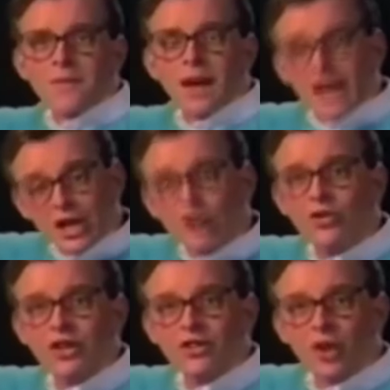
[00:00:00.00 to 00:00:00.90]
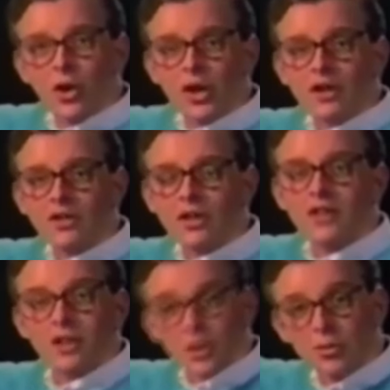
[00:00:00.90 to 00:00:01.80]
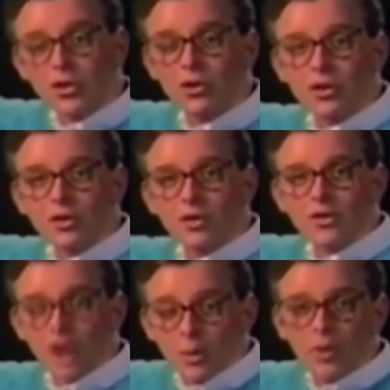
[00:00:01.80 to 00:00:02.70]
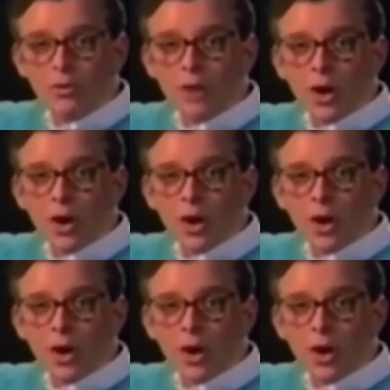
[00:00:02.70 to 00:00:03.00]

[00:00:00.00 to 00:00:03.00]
I can use the Atari XE as a computer to help me with my